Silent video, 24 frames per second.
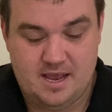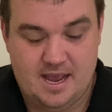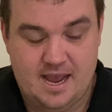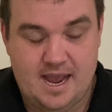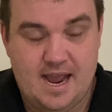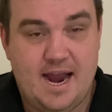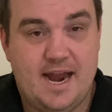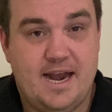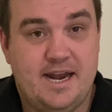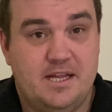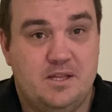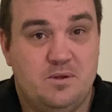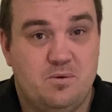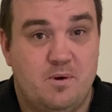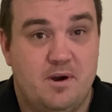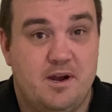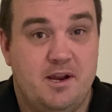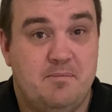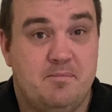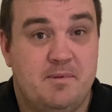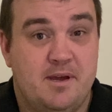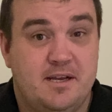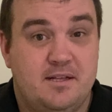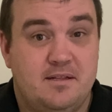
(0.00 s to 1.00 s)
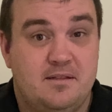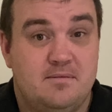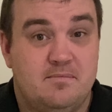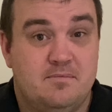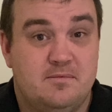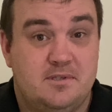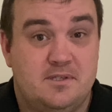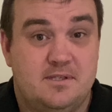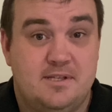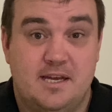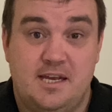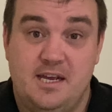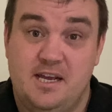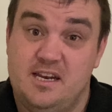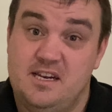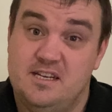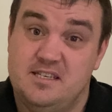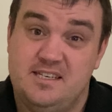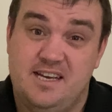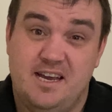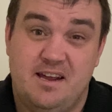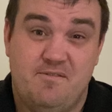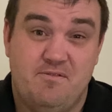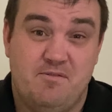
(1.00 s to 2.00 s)
80-20 mix that you can
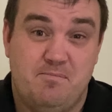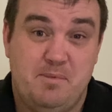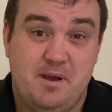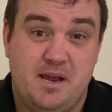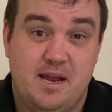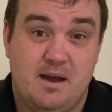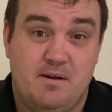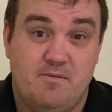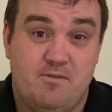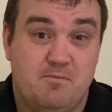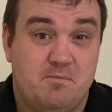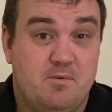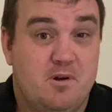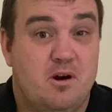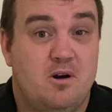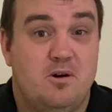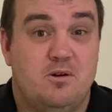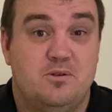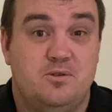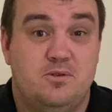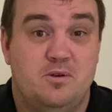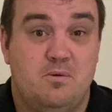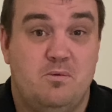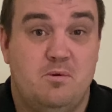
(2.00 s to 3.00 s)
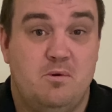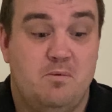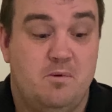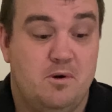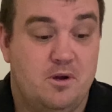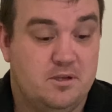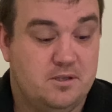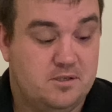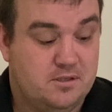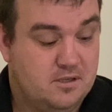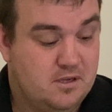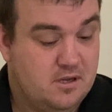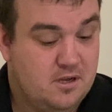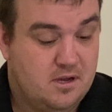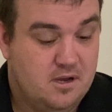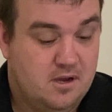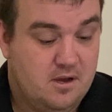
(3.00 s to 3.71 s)
just pick up from Coles or Woolworths.